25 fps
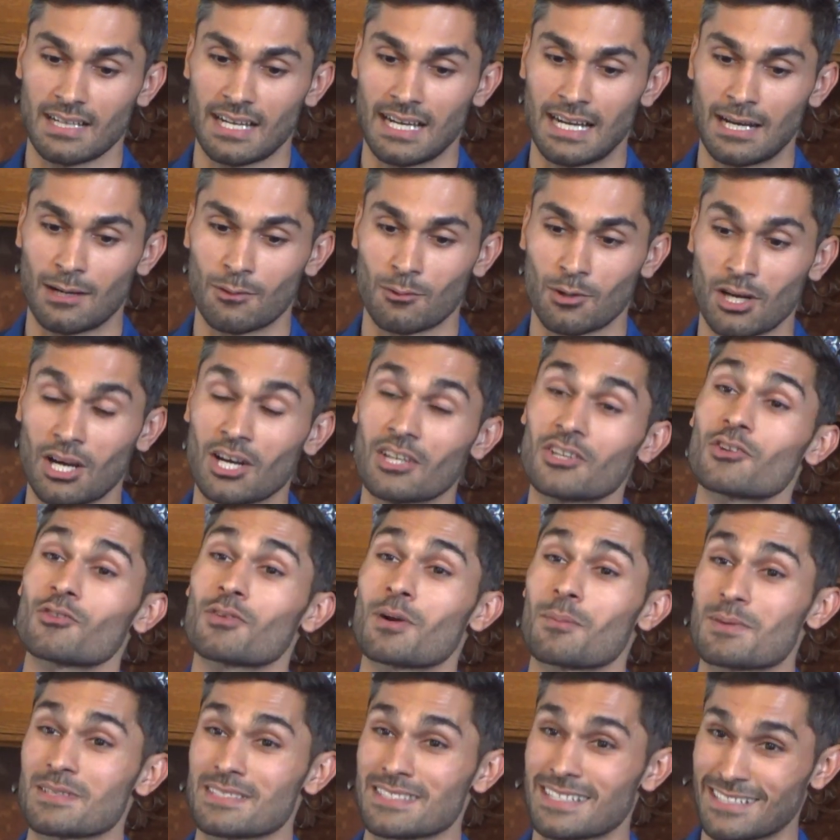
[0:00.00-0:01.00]
our
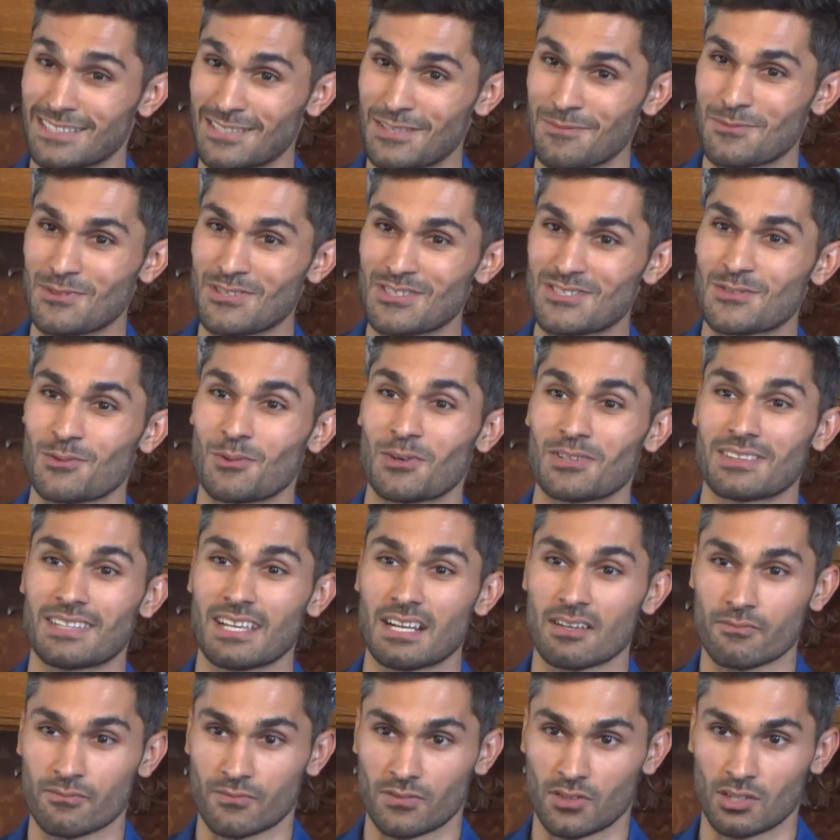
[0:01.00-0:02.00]
underrepresented communities toward
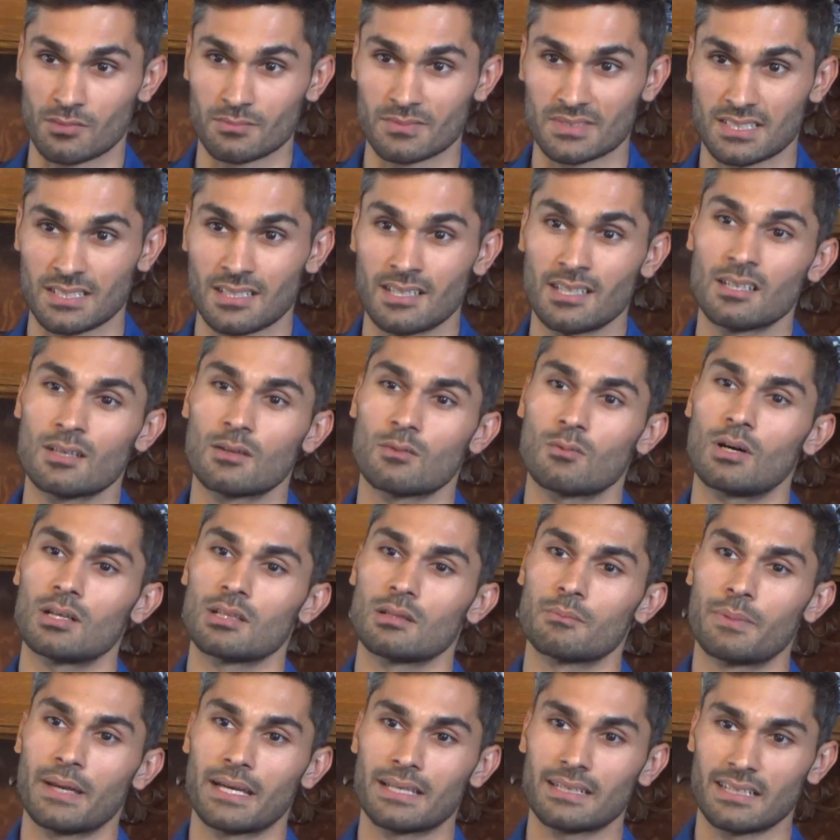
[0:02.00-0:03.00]
their firms
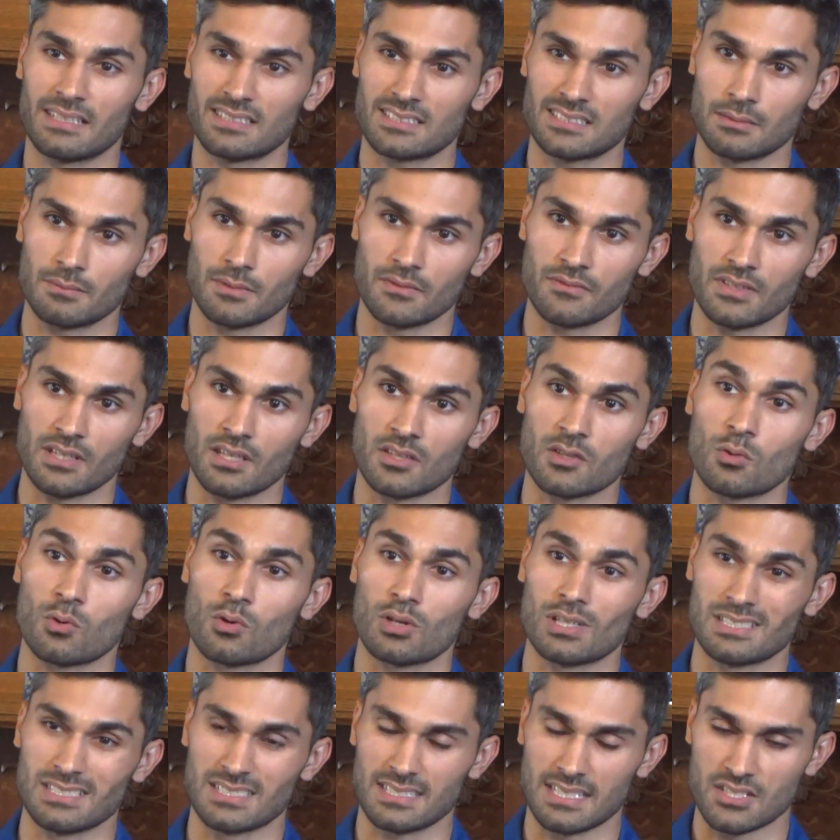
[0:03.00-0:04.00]
while abandoning some of the other
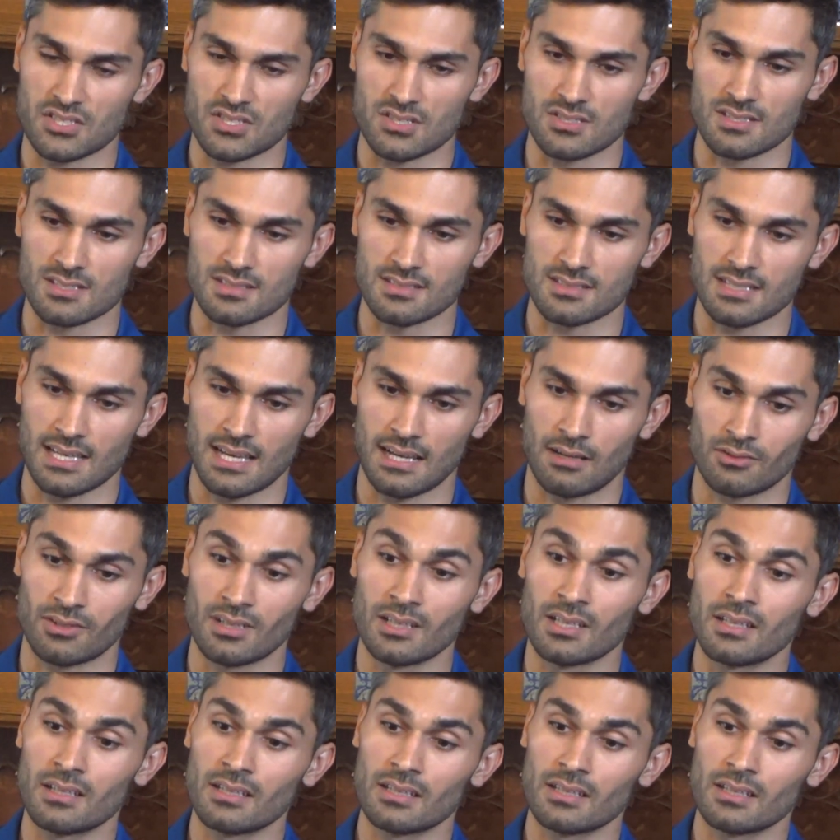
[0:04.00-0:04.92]
organizations in town.